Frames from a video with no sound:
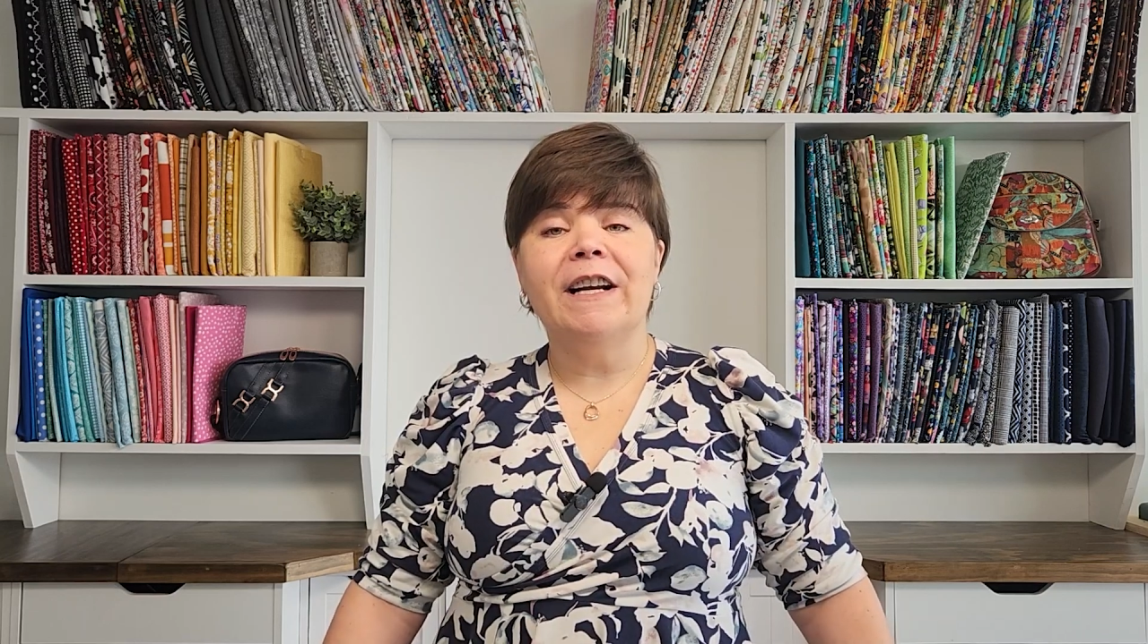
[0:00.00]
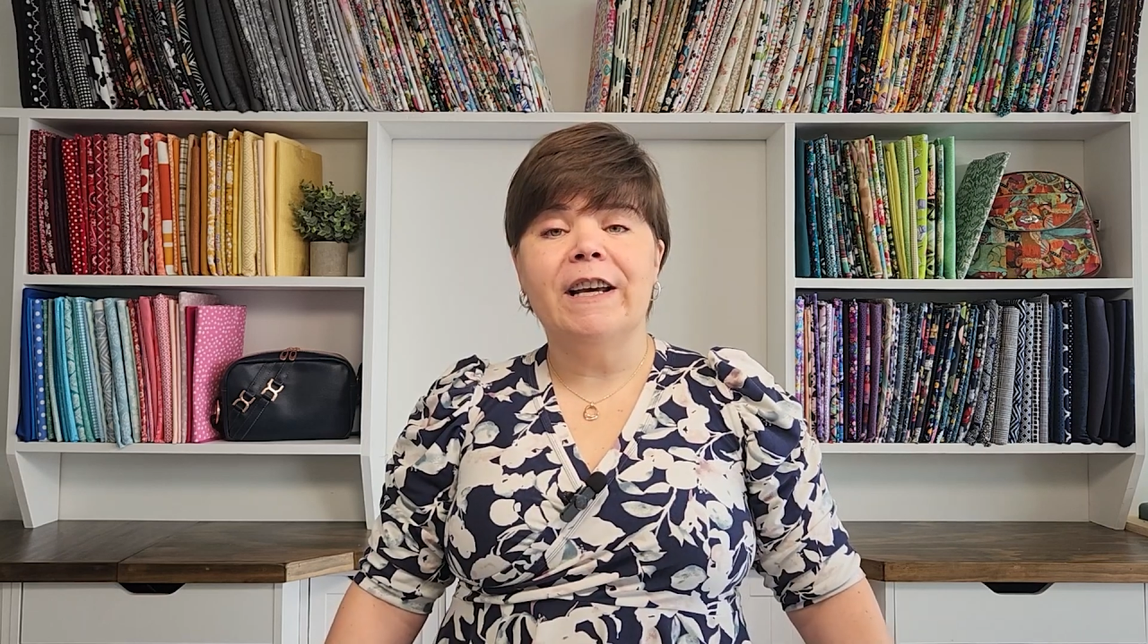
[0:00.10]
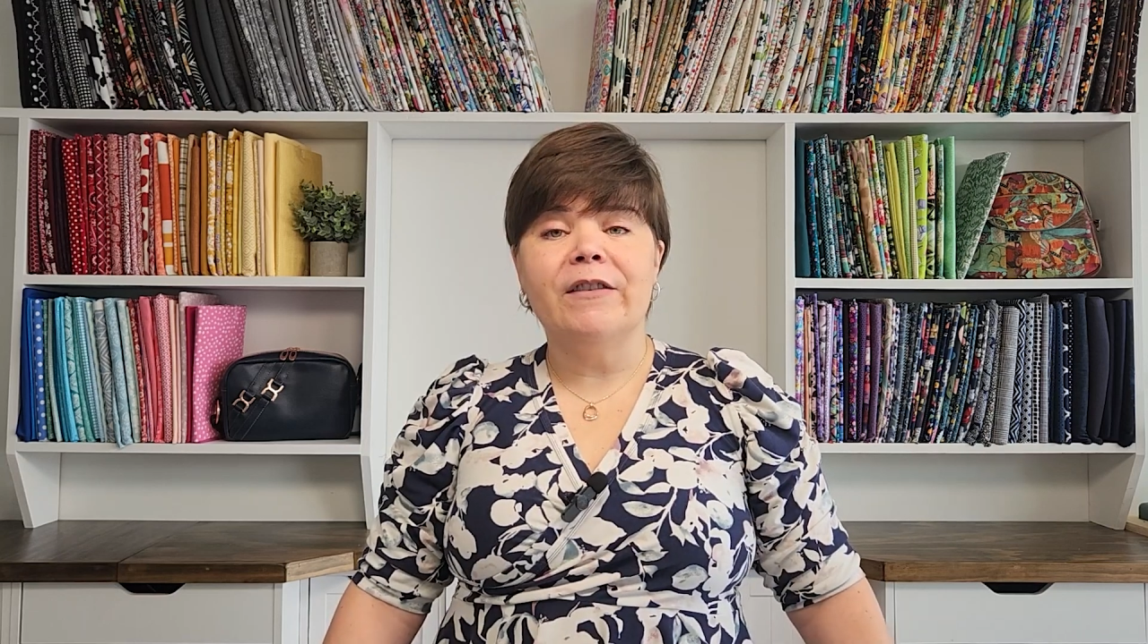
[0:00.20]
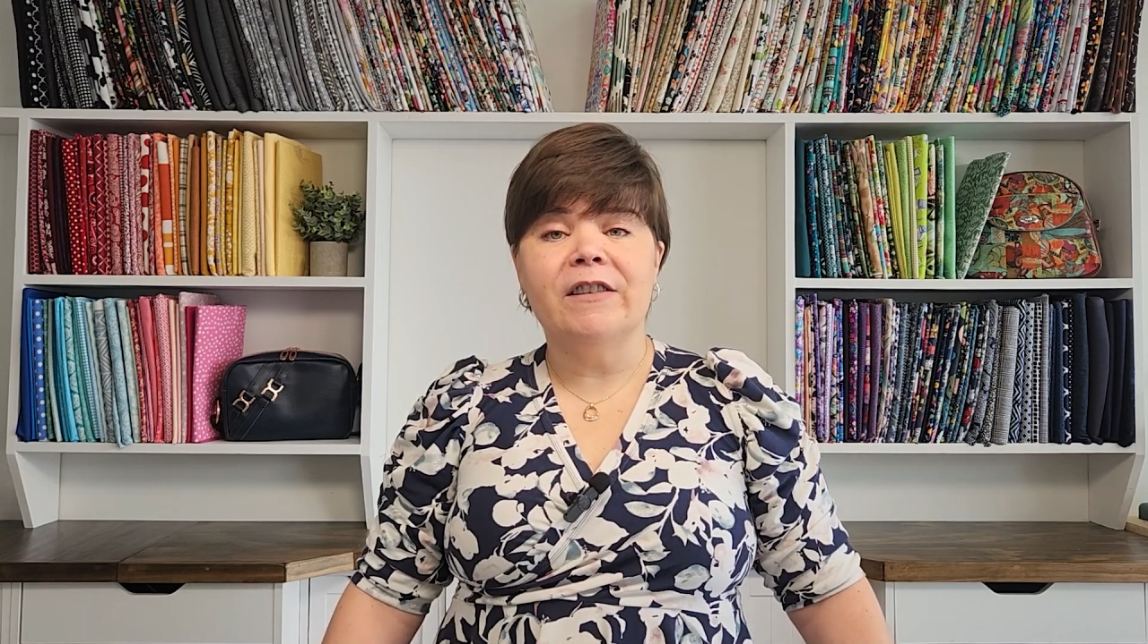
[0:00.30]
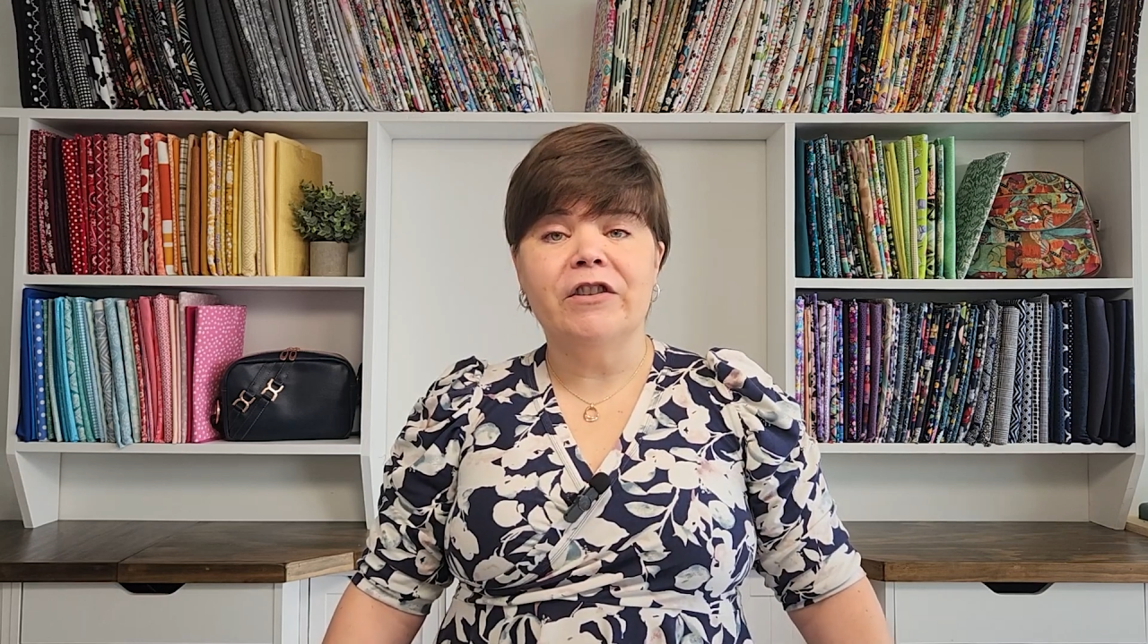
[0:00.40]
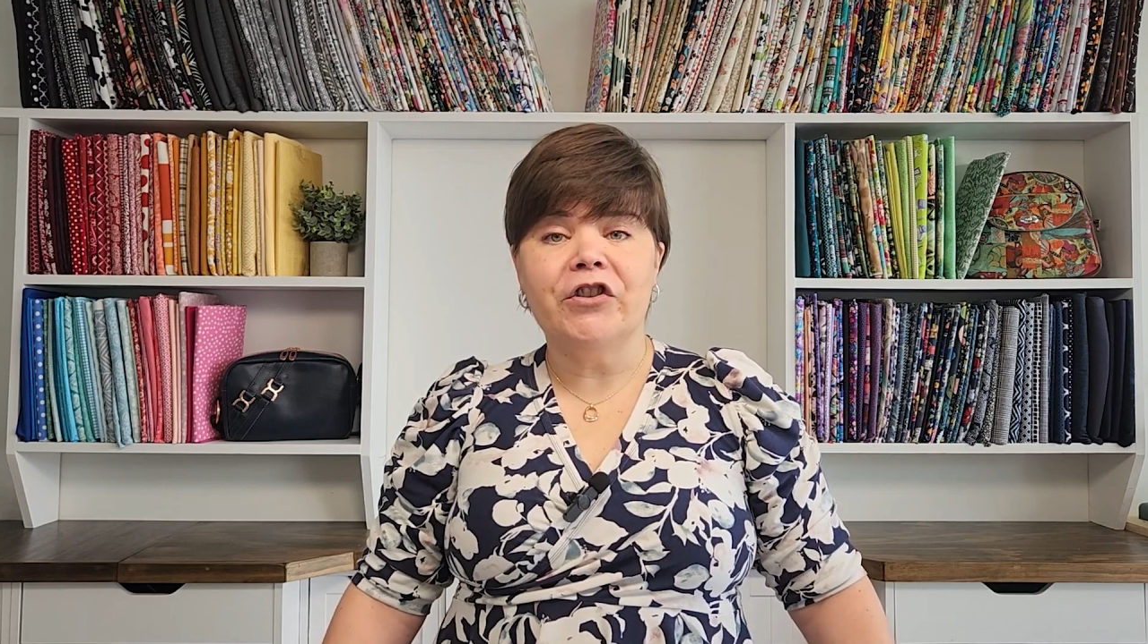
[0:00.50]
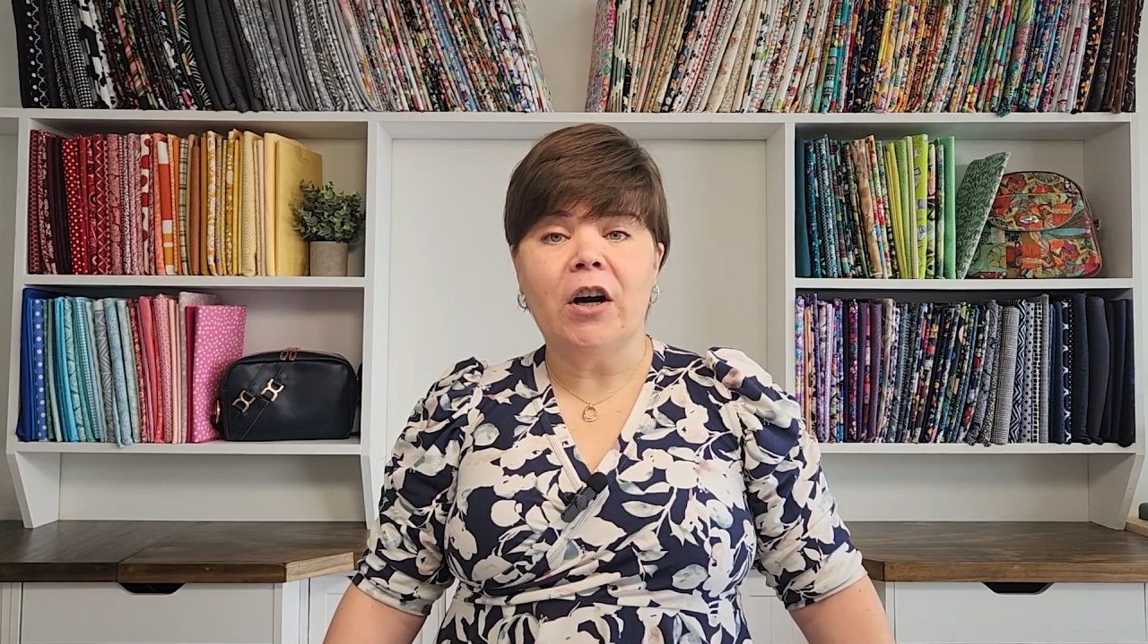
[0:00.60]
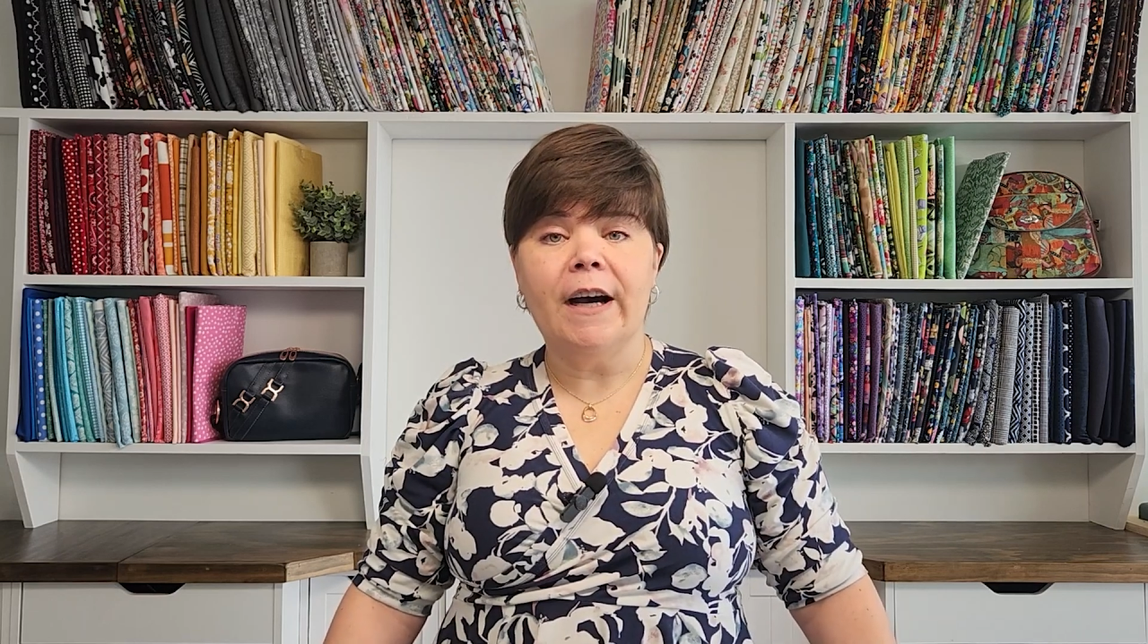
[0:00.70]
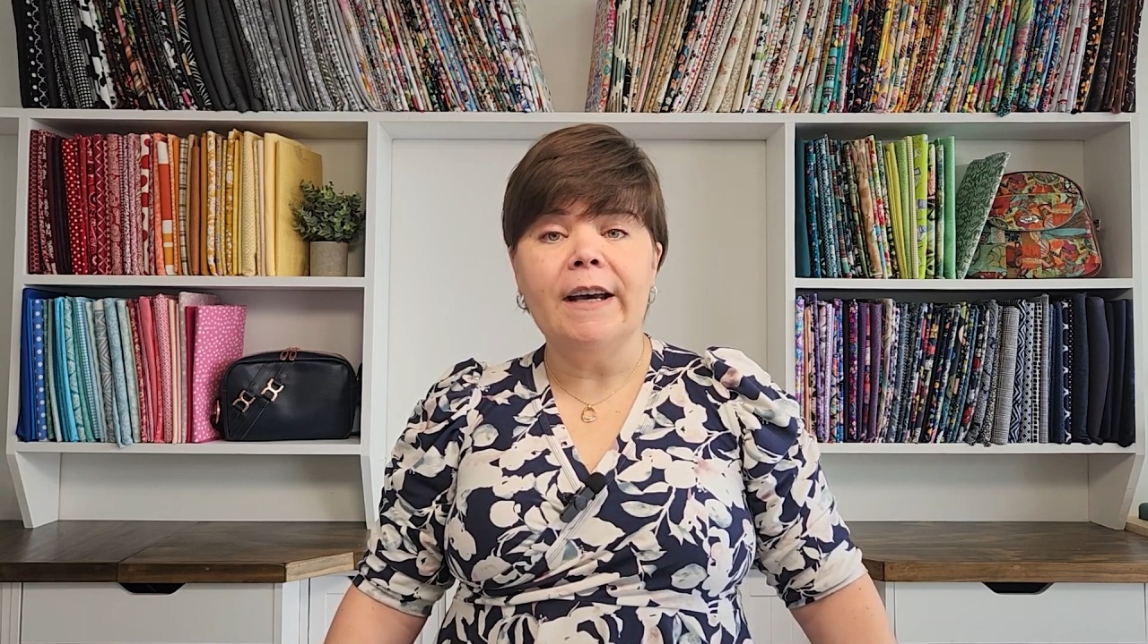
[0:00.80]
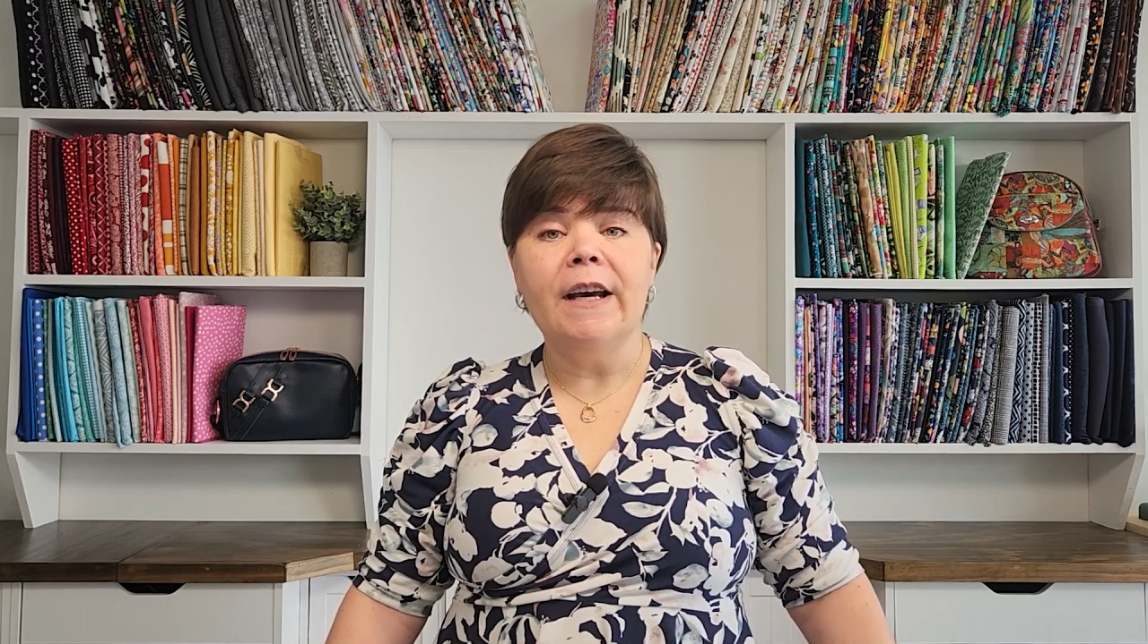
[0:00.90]
to give us a
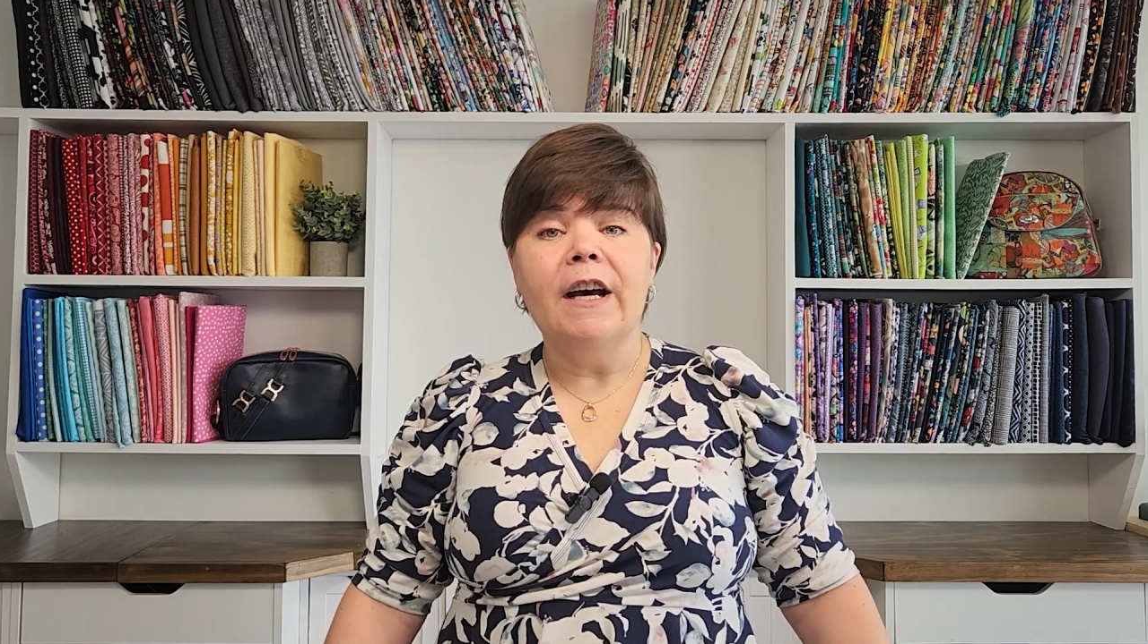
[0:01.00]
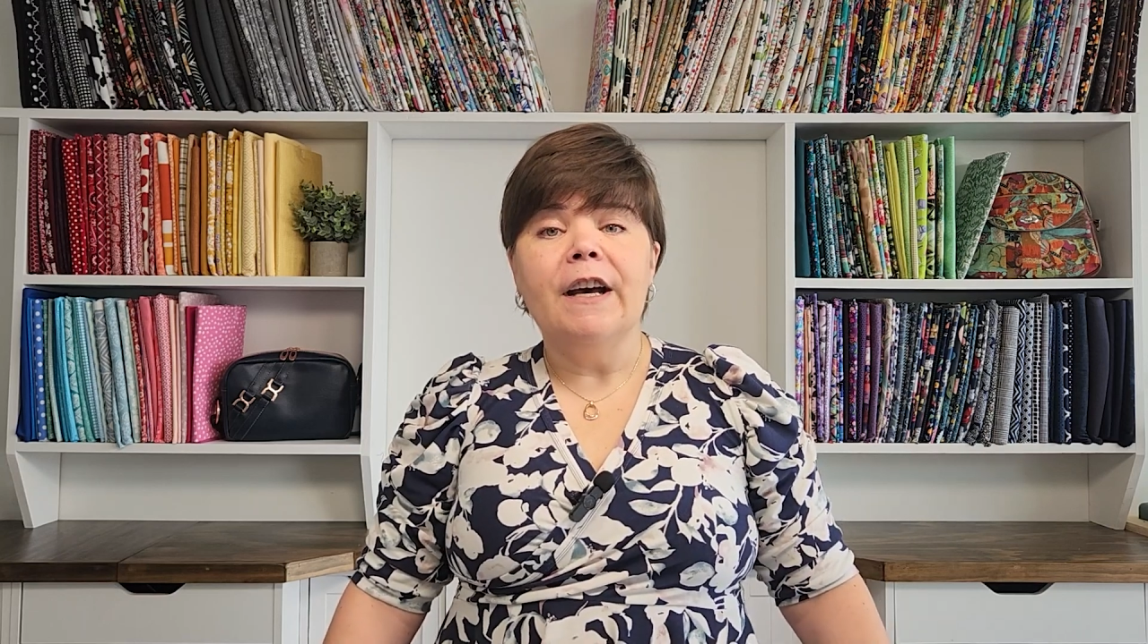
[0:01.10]
try,